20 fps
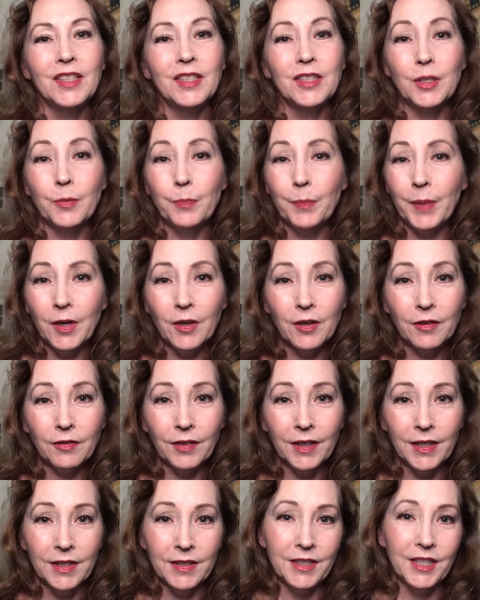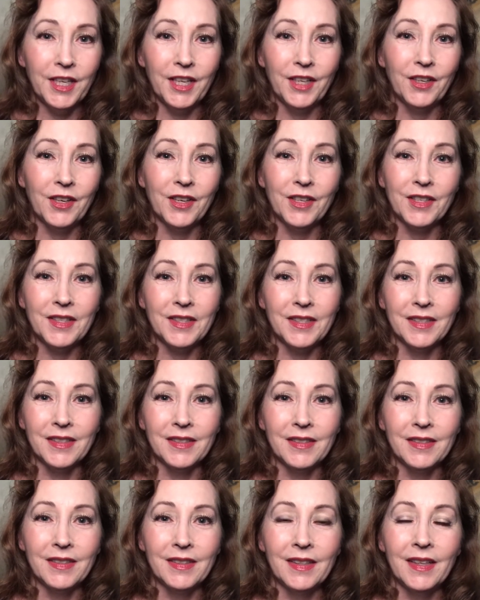To paraphrase Jane Austen,
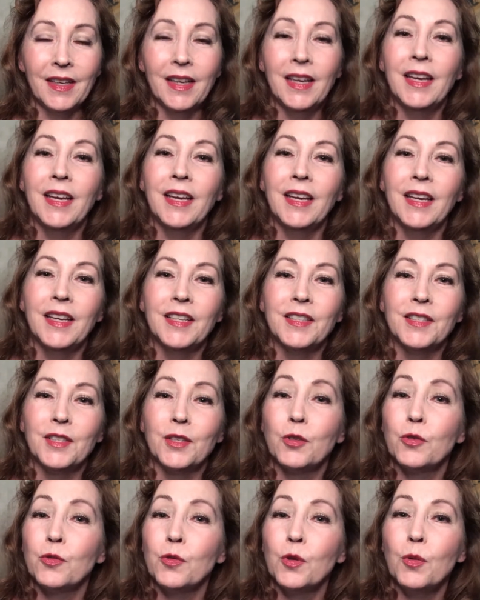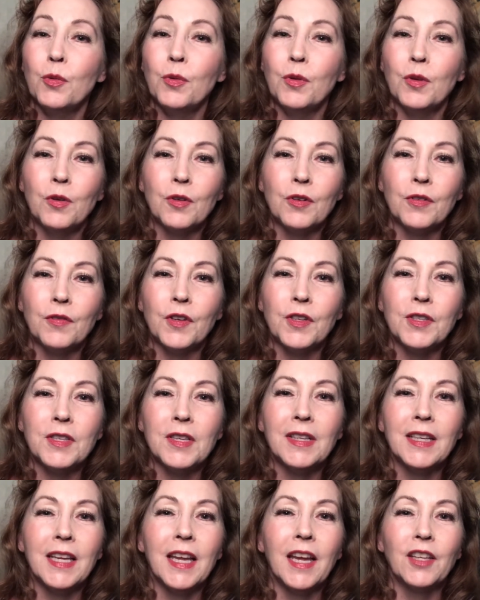it is a truth
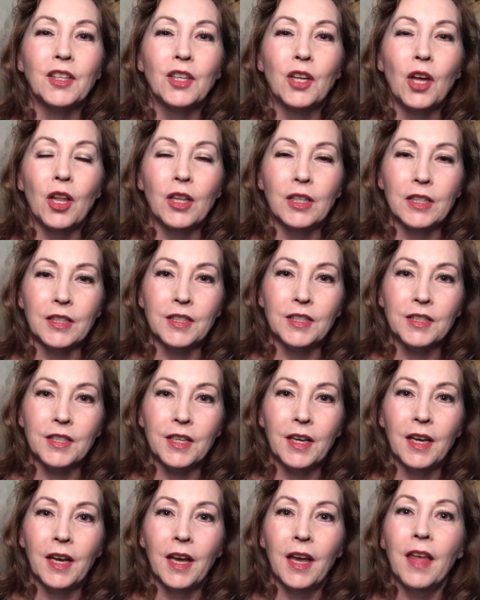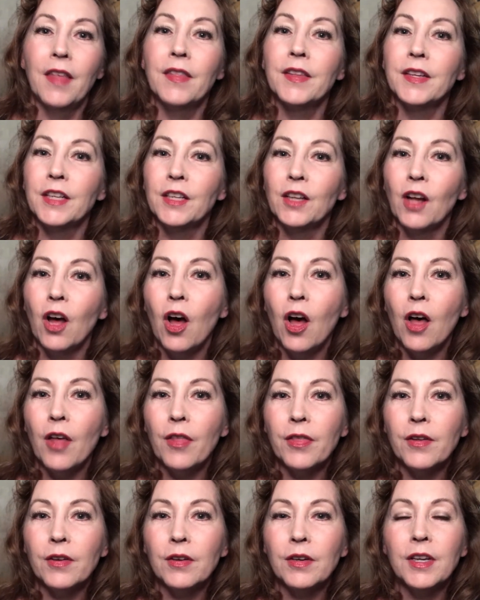universally acknowledged that an
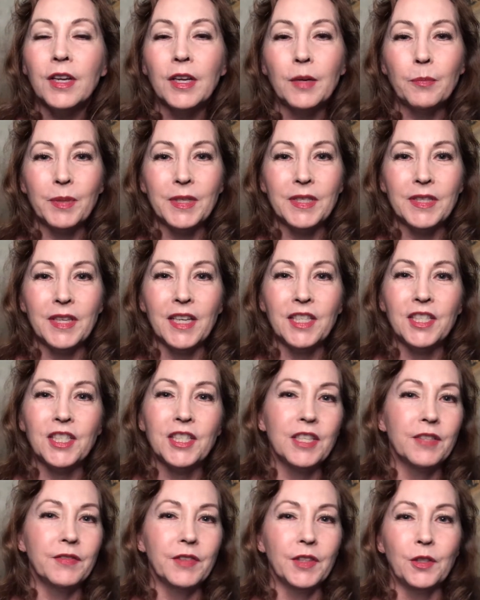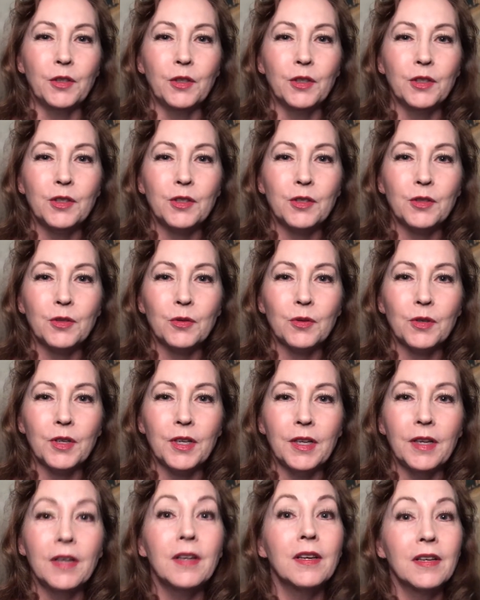author in possession of a good
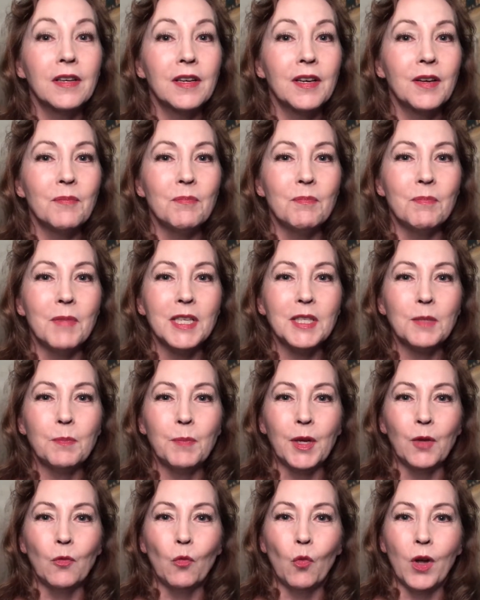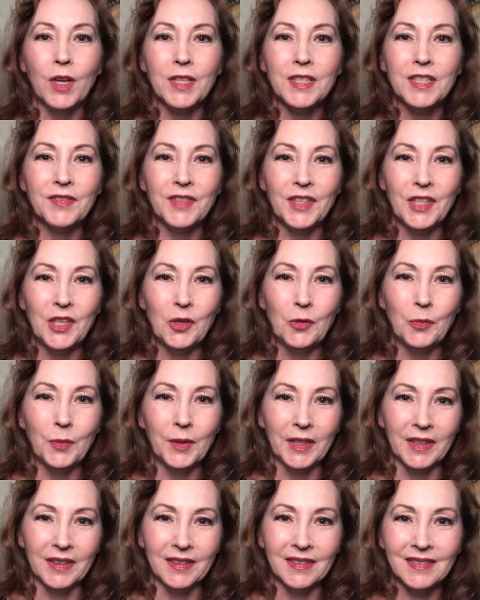story must be in want of an
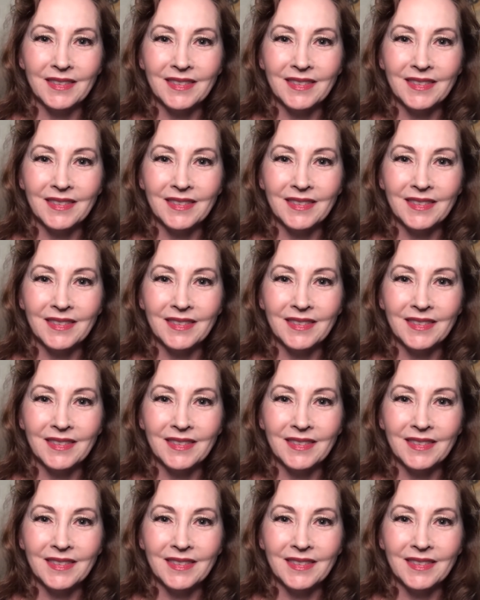opening.